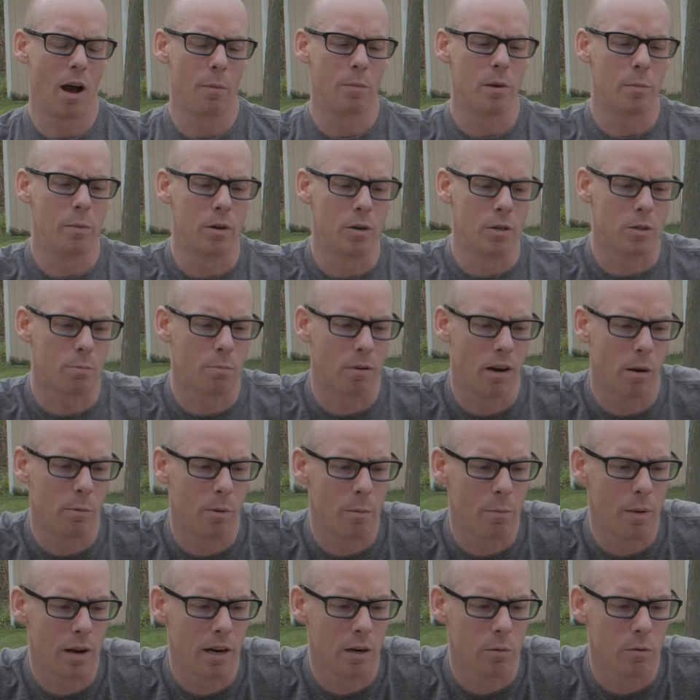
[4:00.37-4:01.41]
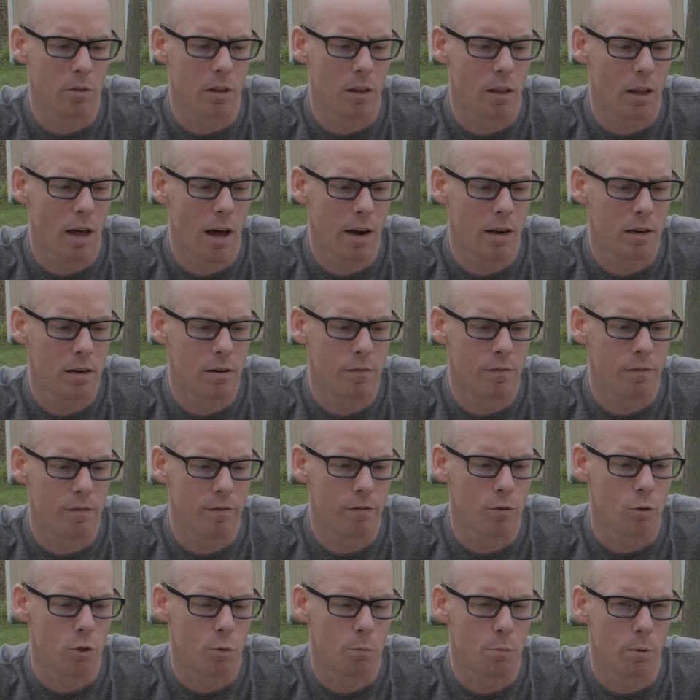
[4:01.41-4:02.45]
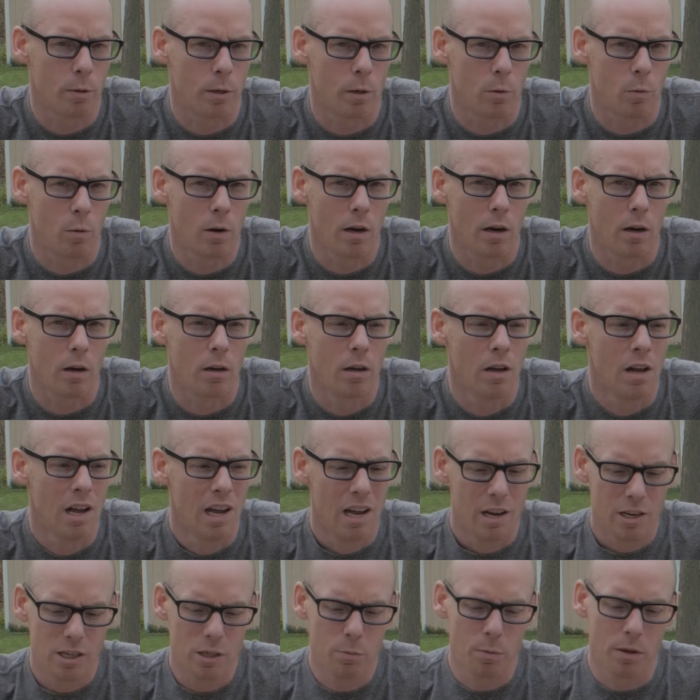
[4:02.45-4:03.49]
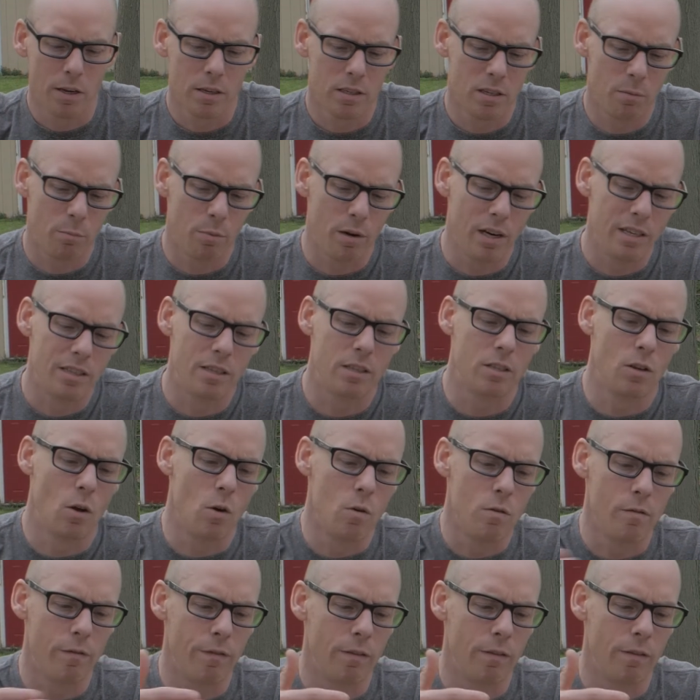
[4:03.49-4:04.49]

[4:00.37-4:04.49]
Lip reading: hoppy beers probably pair with a lot of different foods pretty well, just because it brings its own